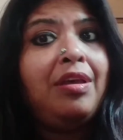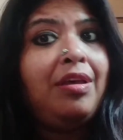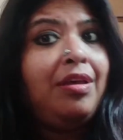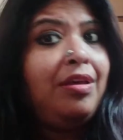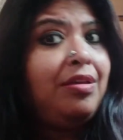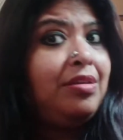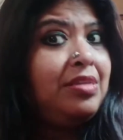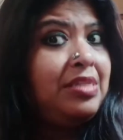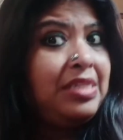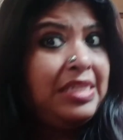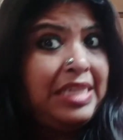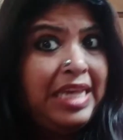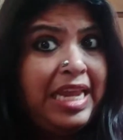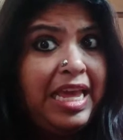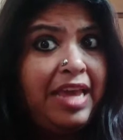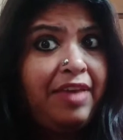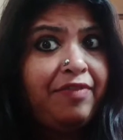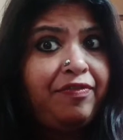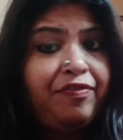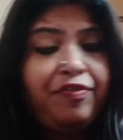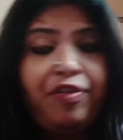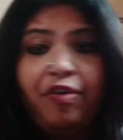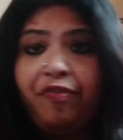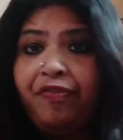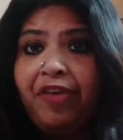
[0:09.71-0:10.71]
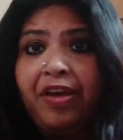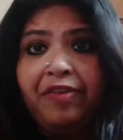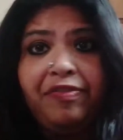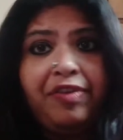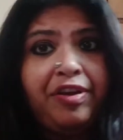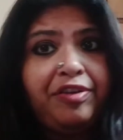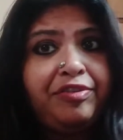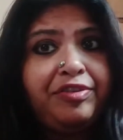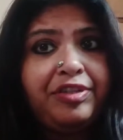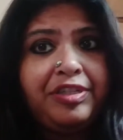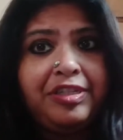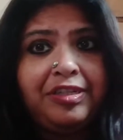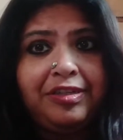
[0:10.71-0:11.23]
slave for
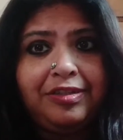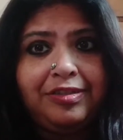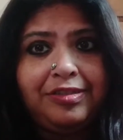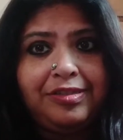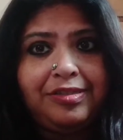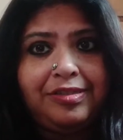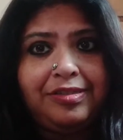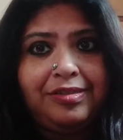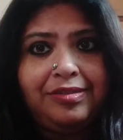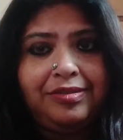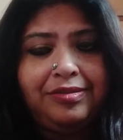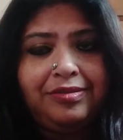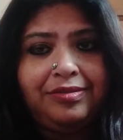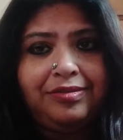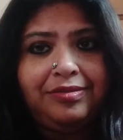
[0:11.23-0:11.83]
500 years.